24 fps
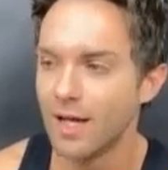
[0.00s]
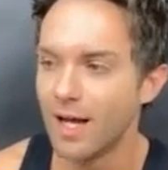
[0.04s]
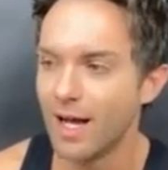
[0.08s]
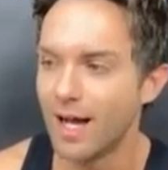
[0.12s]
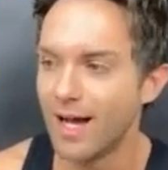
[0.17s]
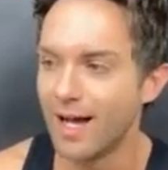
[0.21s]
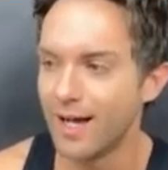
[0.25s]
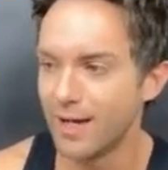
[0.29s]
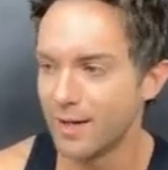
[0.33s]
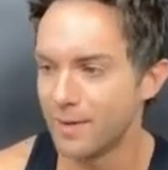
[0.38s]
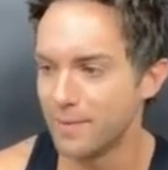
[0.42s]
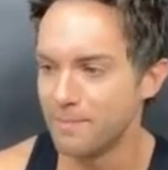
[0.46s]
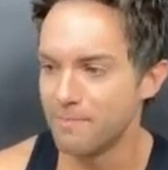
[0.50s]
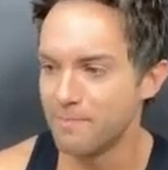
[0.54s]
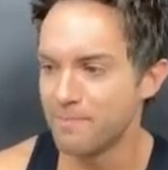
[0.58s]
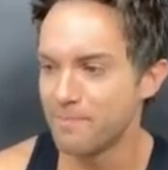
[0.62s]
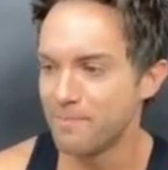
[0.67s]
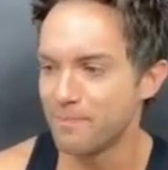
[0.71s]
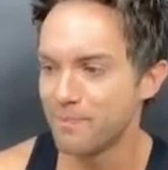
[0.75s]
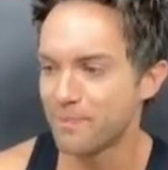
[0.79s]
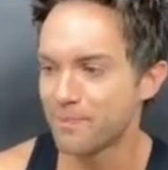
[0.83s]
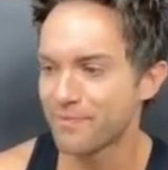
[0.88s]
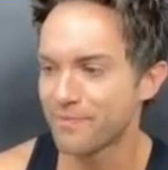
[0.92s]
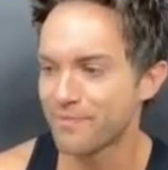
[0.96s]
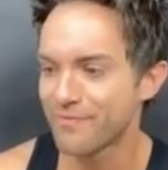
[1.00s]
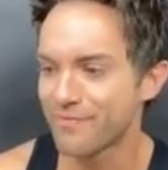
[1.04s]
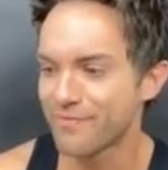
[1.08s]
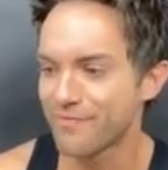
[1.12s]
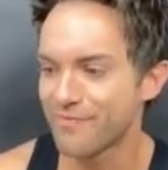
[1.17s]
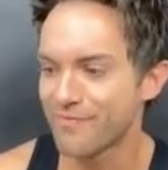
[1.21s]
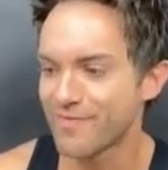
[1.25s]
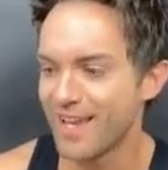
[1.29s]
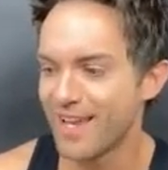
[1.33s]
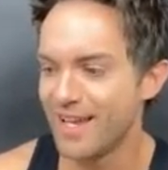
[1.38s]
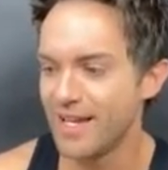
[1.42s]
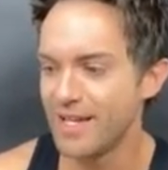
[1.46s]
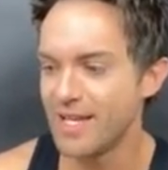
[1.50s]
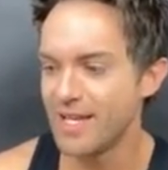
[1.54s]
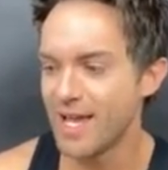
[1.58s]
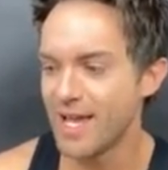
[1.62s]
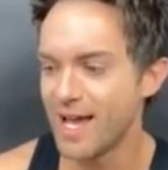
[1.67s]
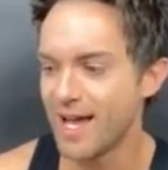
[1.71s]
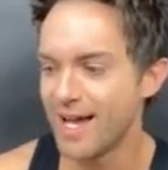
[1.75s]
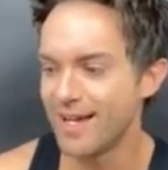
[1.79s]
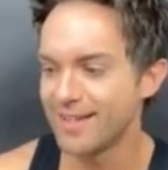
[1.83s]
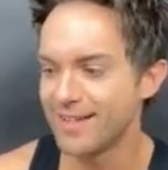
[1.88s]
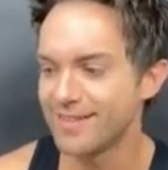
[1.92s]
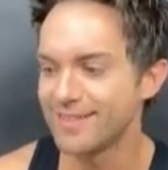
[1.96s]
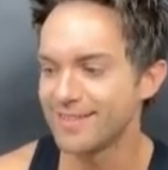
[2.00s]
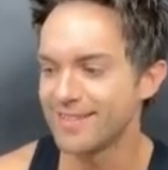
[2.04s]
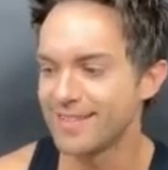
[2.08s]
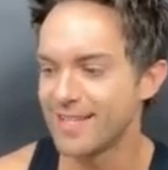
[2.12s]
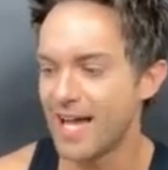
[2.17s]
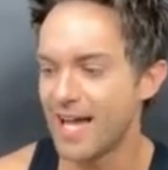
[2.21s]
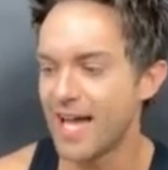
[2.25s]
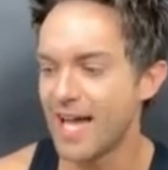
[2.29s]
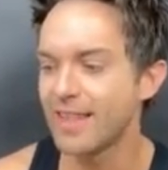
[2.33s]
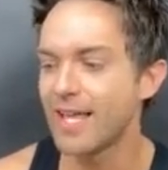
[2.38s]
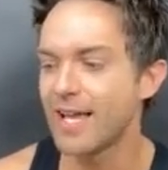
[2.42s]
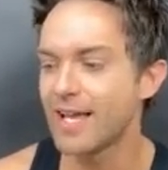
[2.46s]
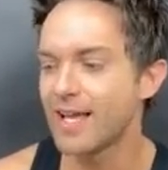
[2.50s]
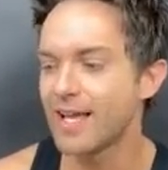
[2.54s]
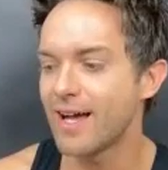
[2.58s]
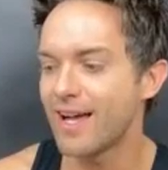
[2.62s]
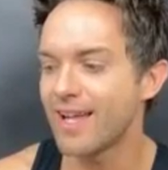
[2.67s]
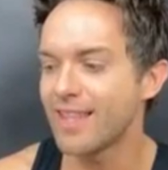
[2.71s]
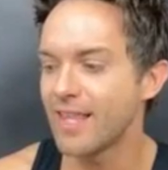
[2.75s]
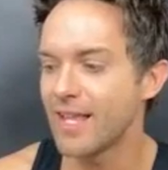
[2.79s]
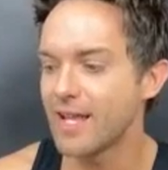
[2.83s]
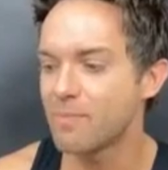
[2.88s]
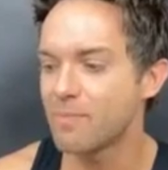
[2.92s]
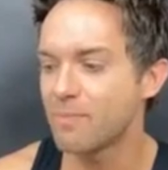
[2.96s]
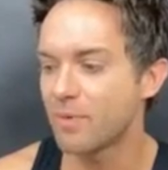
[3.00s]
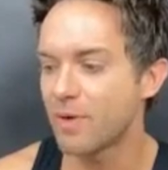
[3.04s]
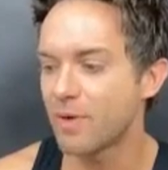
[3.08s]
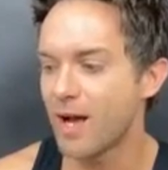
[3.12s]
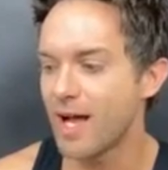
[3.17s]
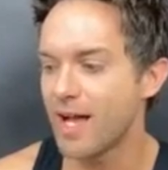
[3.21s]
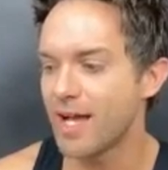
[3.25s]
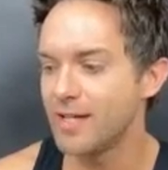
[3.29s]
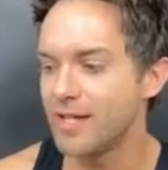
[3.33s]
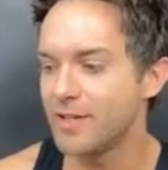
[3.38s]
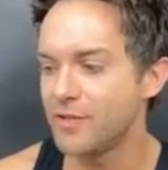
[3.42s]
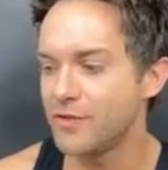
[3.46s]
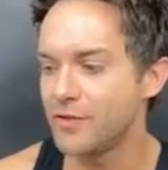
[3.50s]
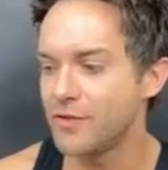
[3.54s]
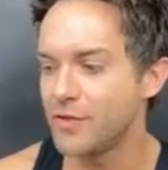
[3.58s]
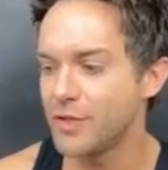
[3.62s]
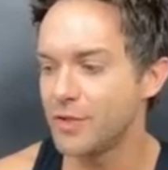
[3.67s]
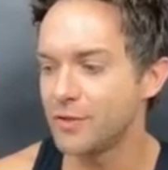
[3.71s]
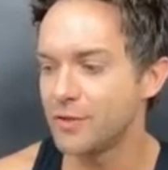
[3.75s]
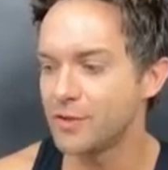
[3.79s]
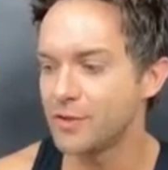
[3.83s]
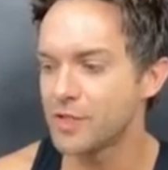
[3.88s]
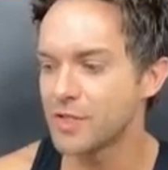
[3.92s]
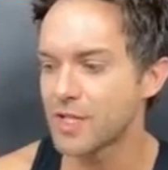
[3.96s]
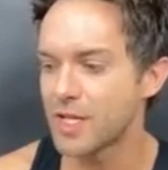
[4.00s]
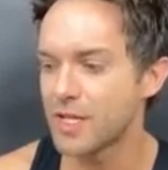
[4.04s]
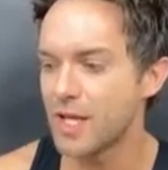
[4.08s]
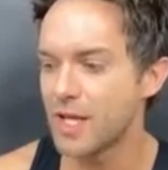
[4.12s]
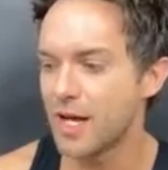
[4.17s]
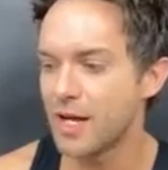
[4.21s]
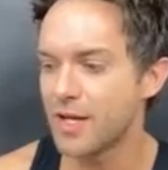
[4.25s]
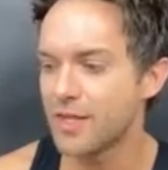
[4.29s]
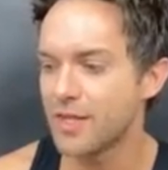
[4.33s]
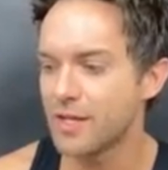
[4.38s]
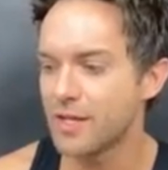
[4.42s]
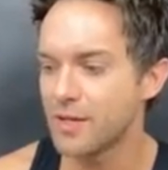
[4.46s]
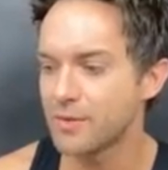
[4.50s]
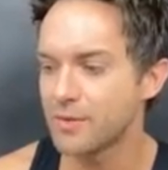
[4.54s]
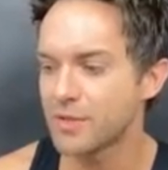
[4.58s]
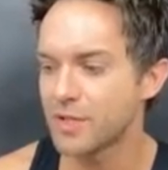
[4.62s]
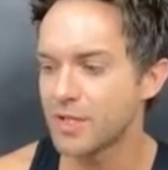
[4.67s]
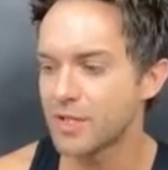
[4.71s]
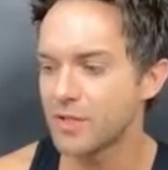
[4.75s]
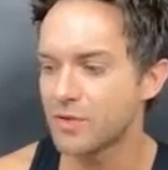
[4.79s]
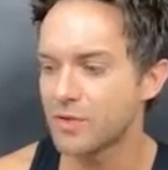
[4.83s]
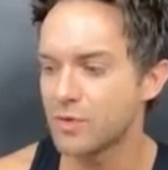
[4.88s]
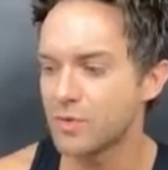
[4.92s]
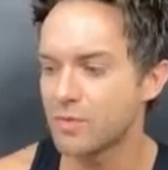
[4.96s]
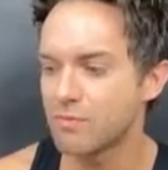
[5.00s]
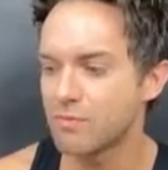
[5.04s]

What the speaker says: And yeah, I like Bride too, because I think I was like